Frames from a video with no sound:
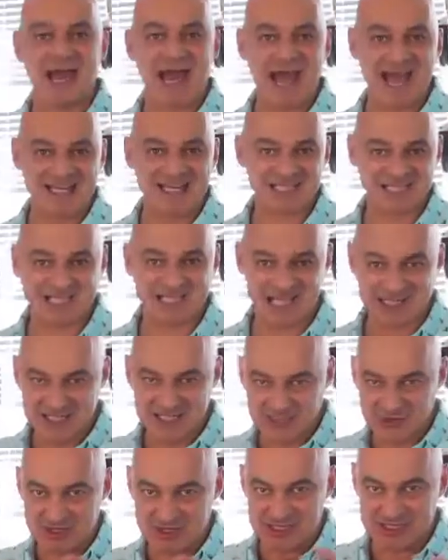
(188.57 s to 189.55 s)

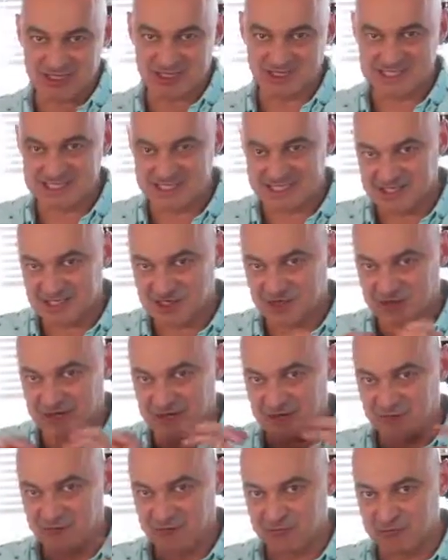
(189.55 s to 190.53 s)
agitate the drink nicely and
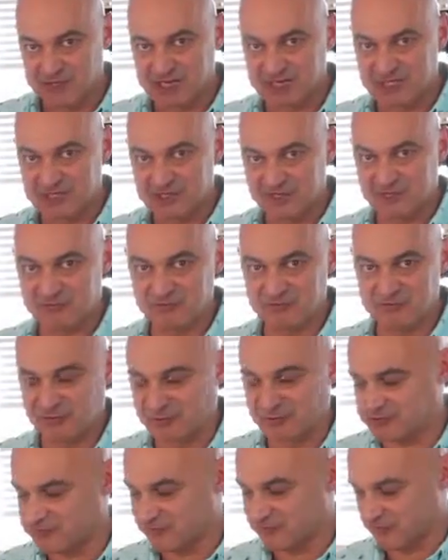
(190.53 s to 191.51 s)
create a really good
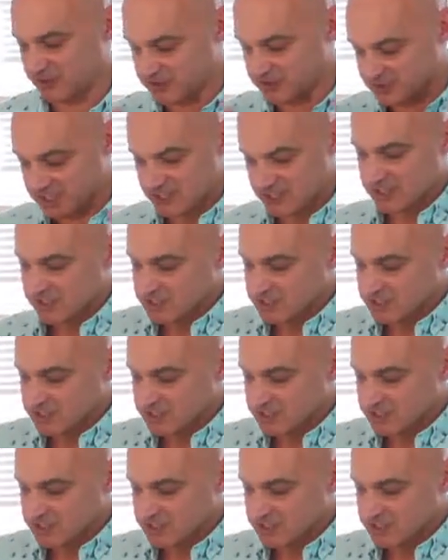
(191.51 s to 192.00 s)
froth for us.